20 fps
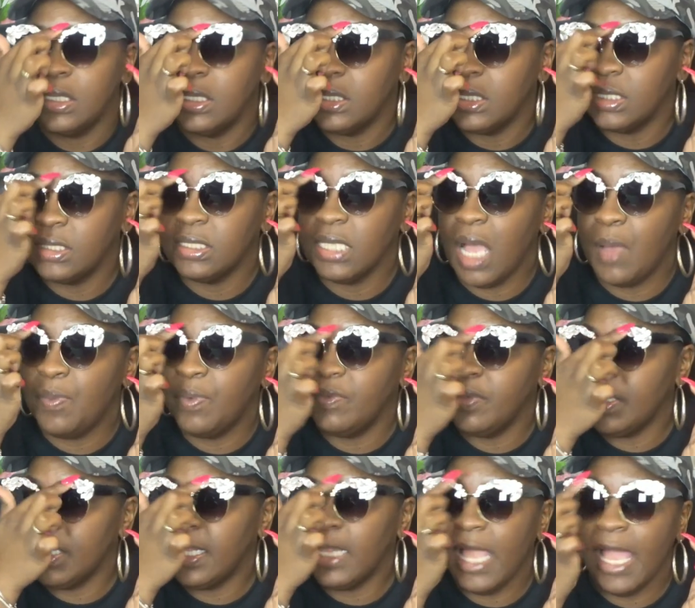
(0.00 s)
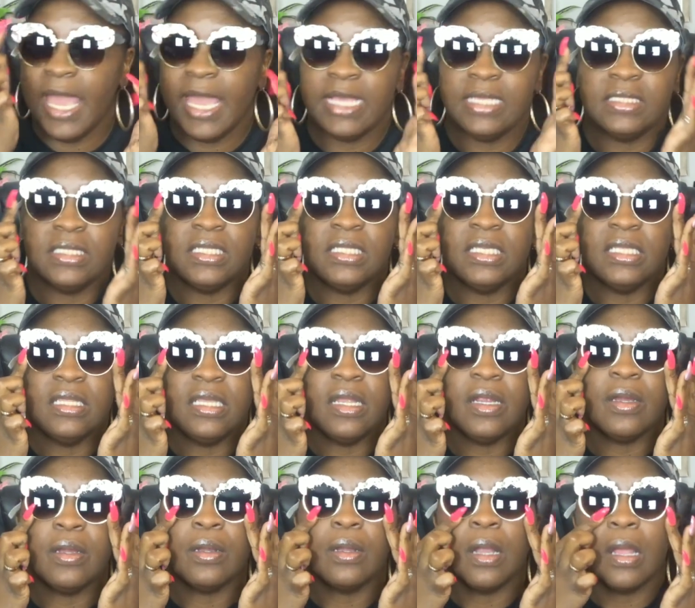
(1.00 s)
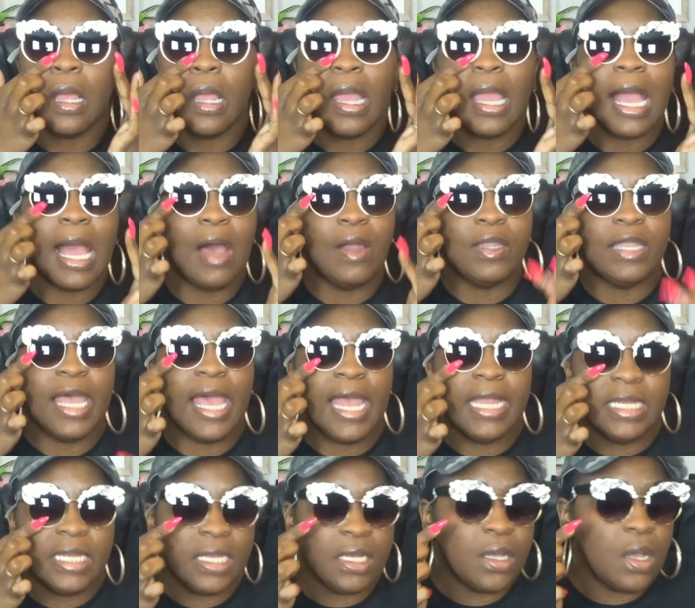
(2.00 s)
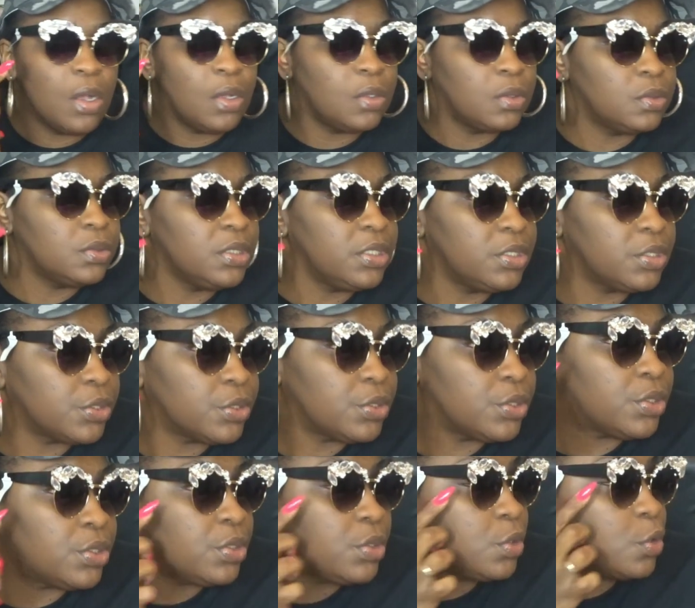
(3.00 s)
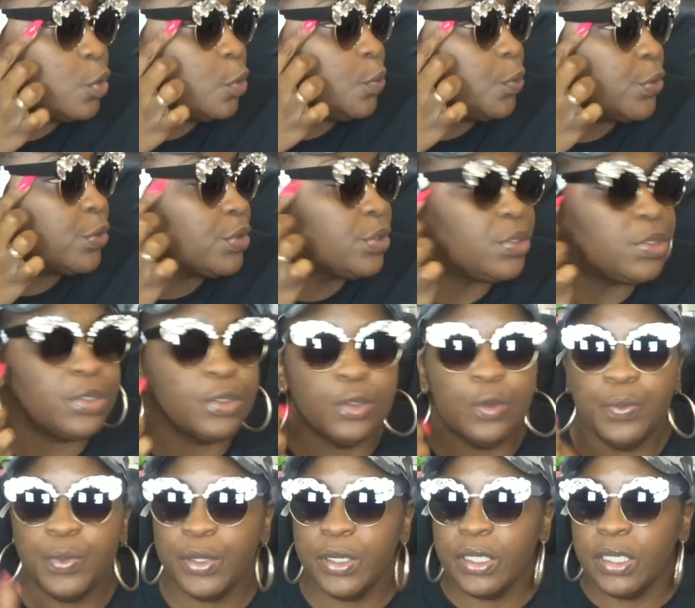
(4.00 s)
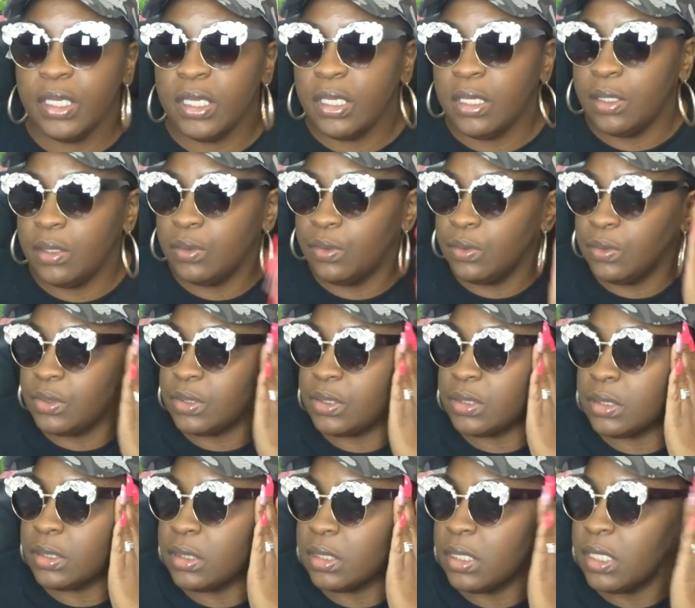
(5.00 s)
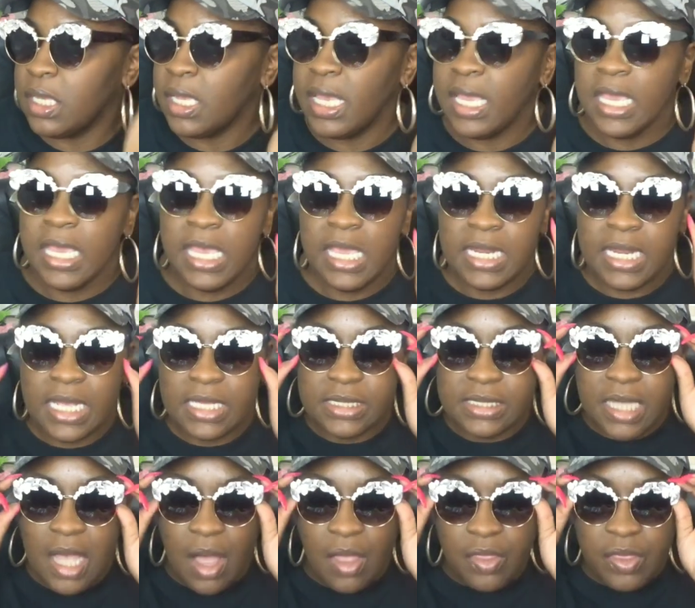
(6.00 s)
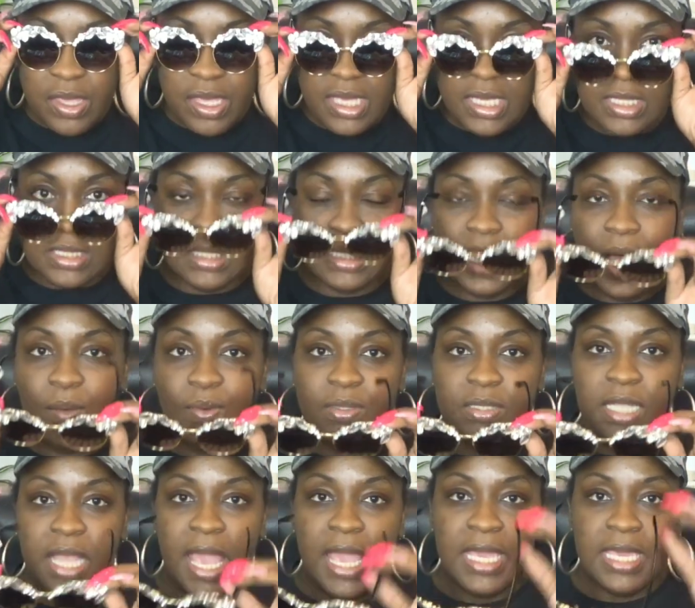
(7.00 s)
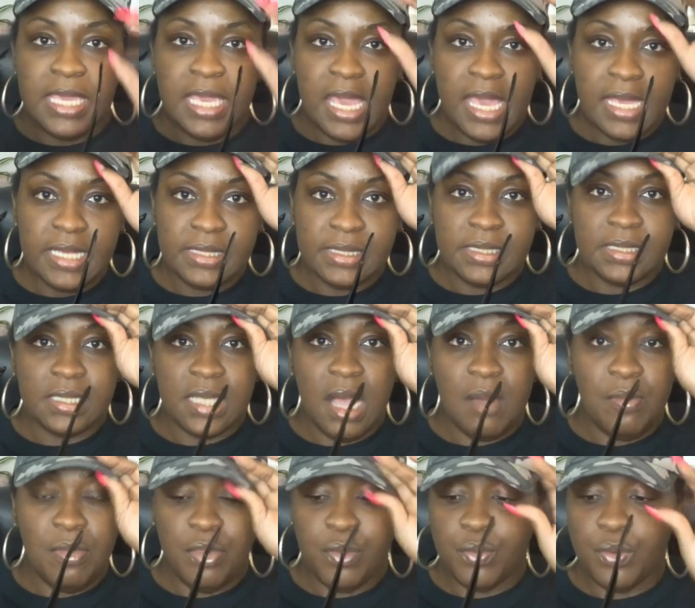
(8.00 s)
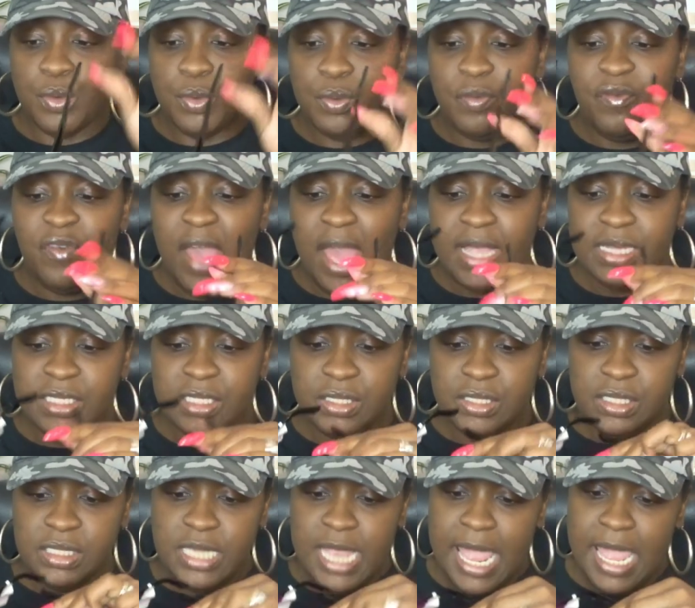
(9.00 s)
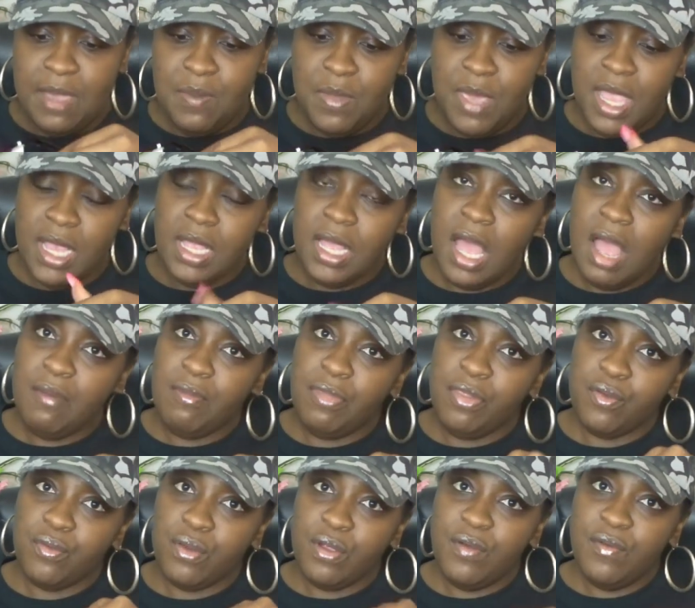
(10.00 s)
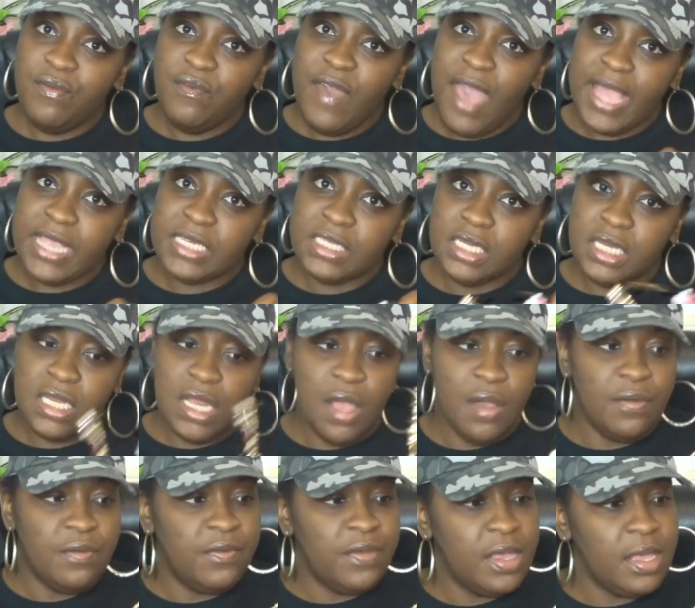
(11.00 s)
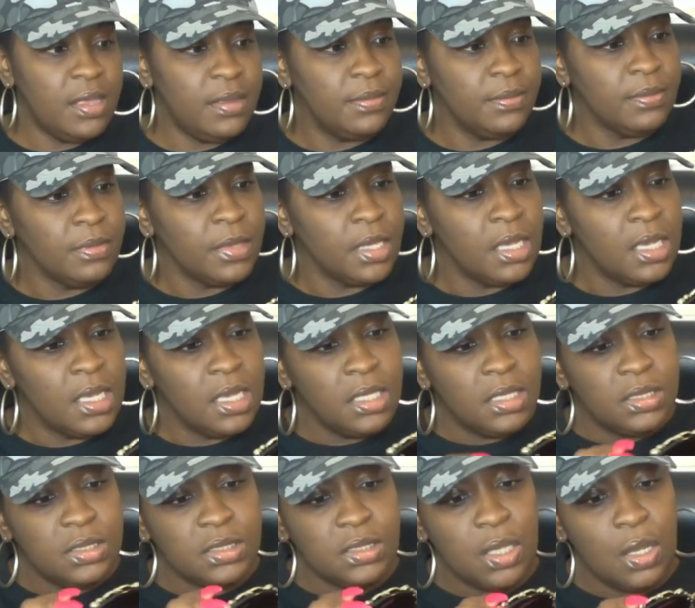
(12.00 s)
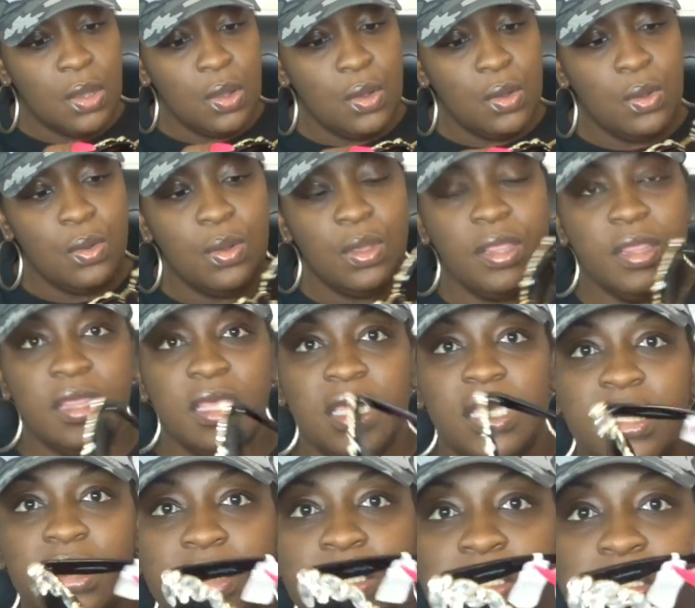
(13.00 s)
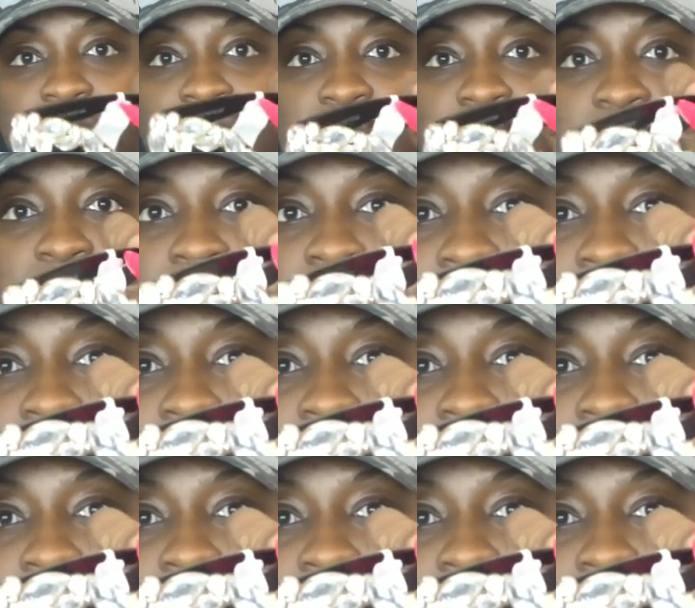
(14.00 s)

the top of the glass and then they're outlined in gold. These are super, super cute. And I saw these and I was like, yes, come through Fashion Statement, come through Fashion Nova. So these